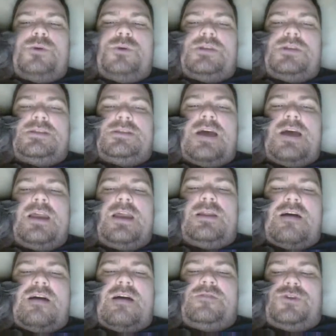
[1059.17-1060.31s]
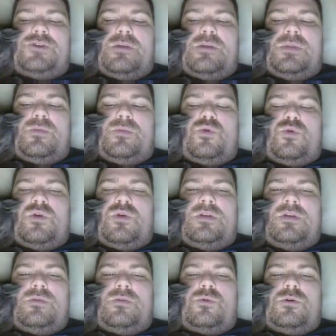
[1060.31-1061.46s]
live stream in
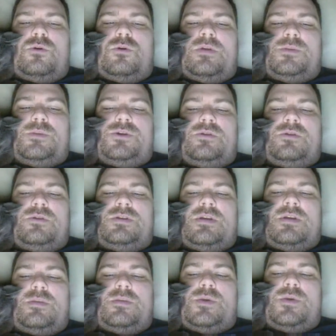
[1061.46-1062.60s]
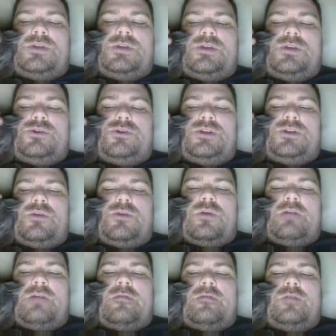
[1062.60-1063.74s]
the world. I'm sure it's not the most interesting one
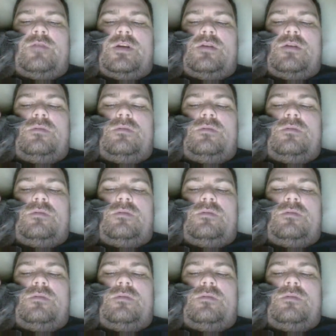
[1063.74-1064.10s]
I've ever done.